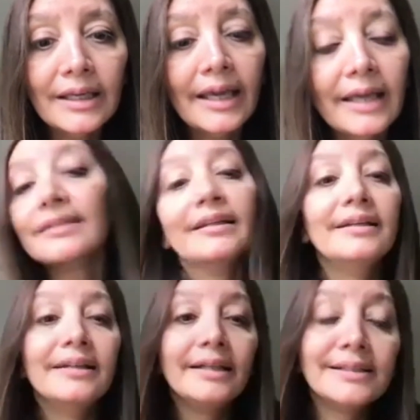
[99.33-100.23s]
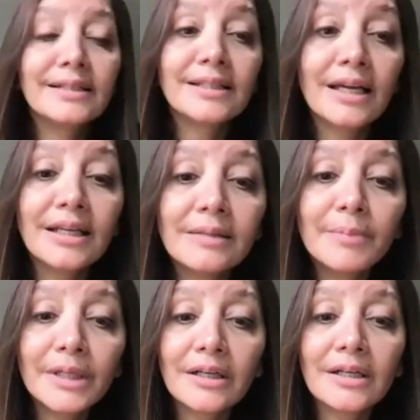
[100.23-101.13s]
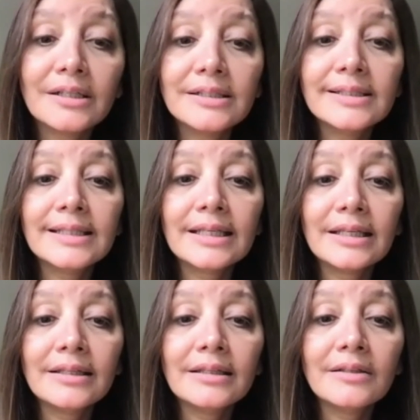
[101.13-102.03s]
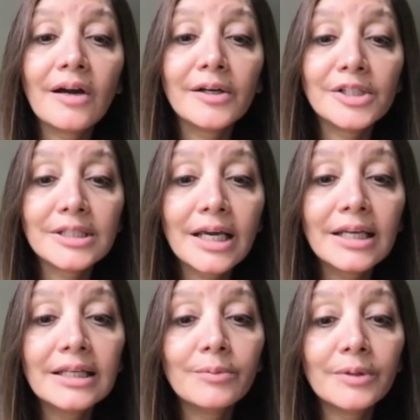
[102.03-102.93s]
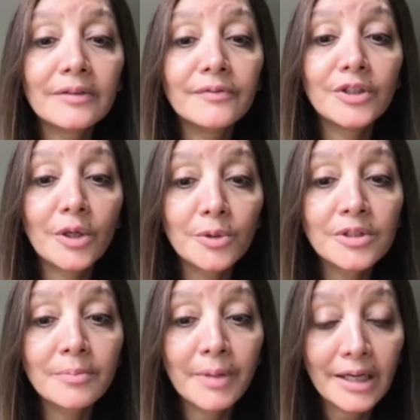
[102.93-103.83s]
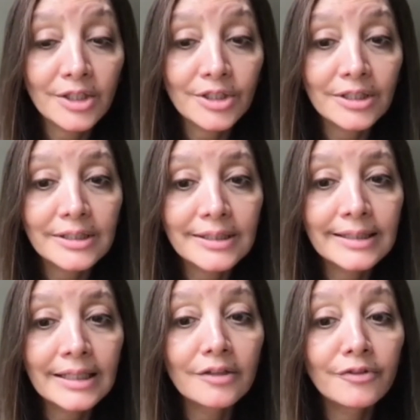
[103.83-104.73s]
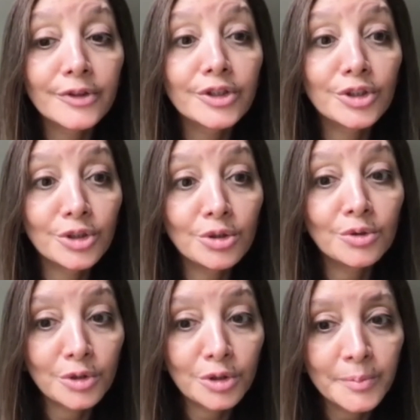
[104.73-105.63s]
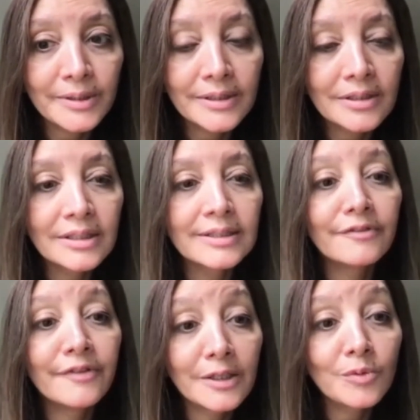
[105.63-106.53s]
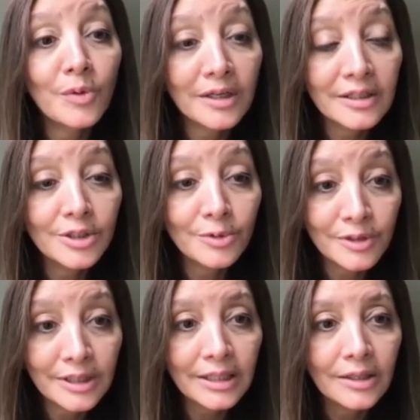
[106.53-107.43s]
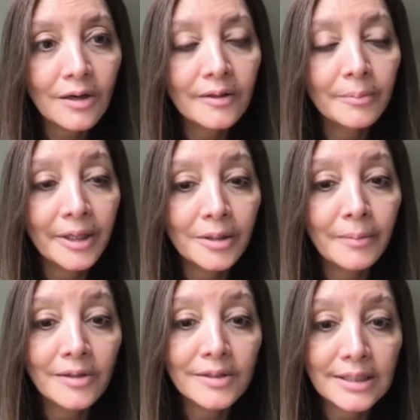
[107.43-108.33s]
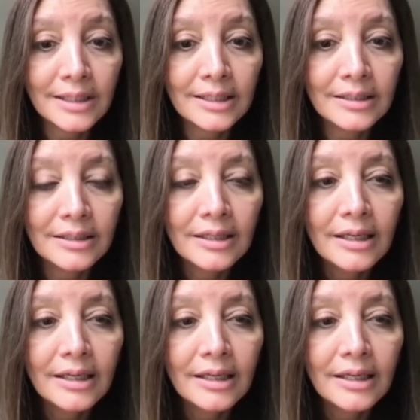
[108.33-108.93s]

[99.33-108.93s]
And it's exciting because in our study, we have dosed patients in the first two groups. It's a phase one, two study called the Paramount Study.